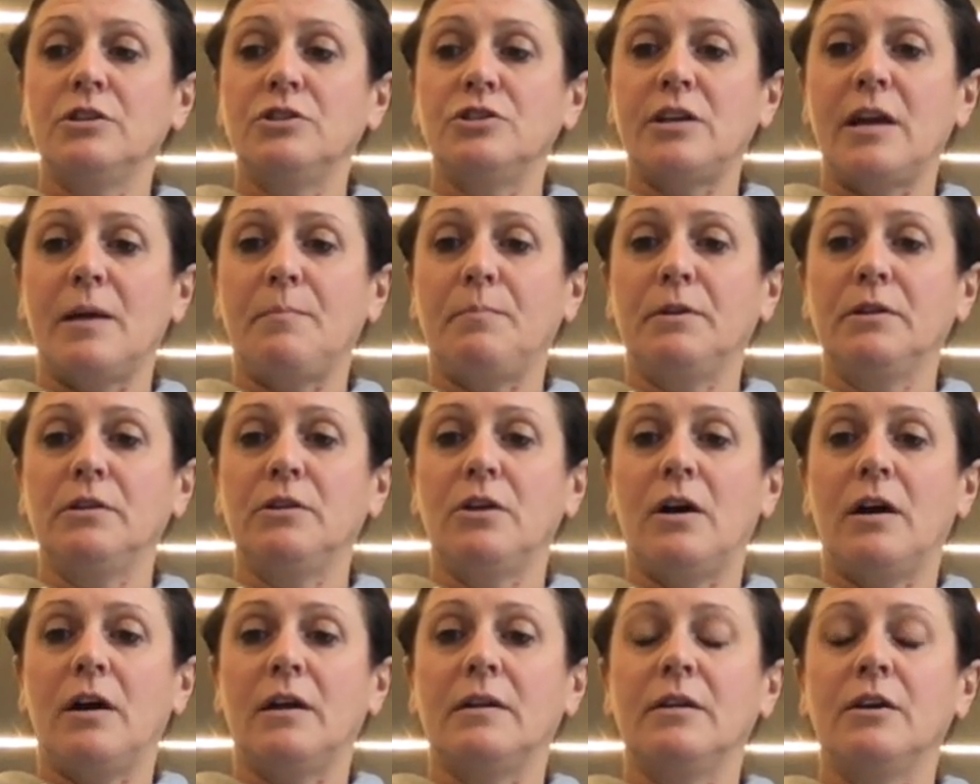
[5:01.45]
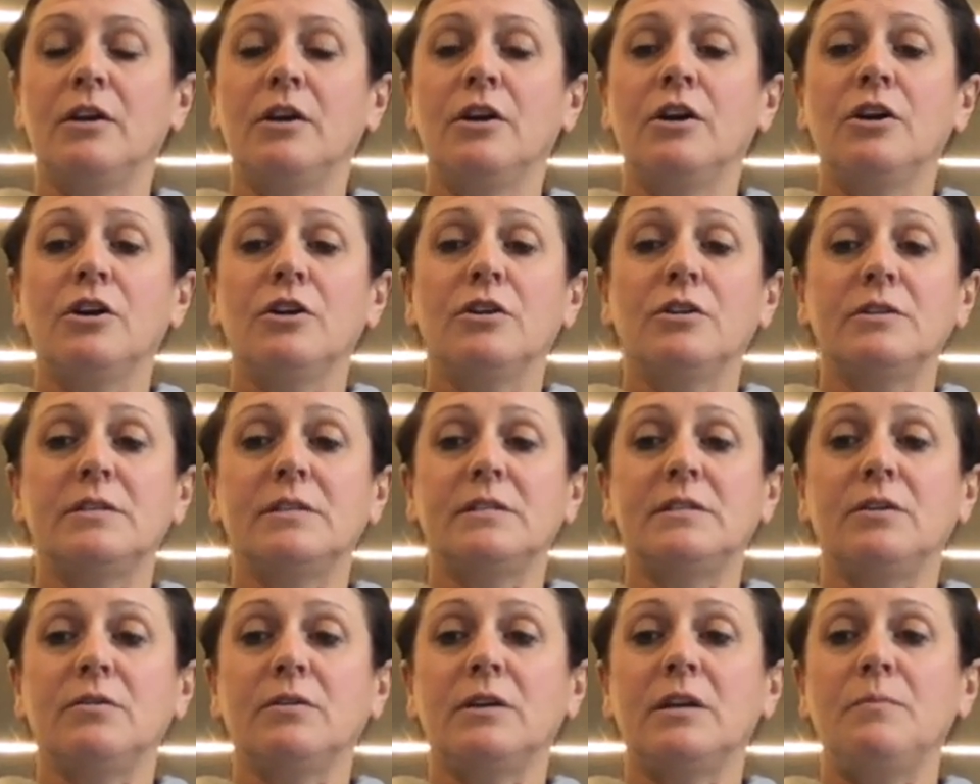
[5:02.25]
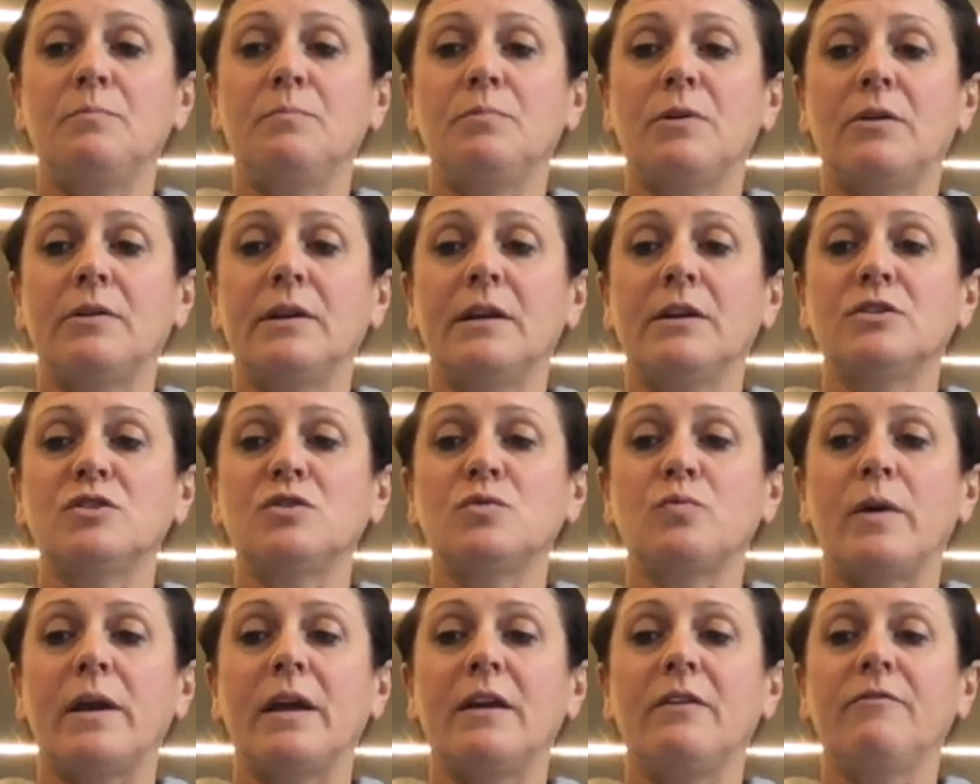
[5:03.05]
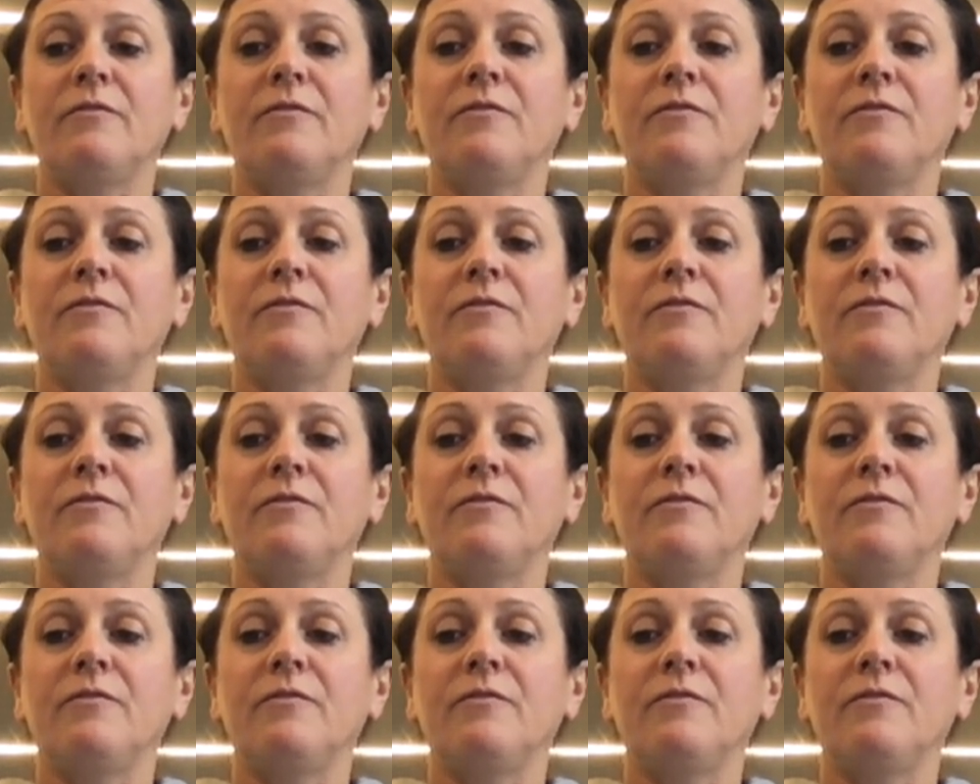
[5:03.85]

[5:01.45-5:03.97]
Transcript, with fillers: chapel lawn, her silky brown hair swaying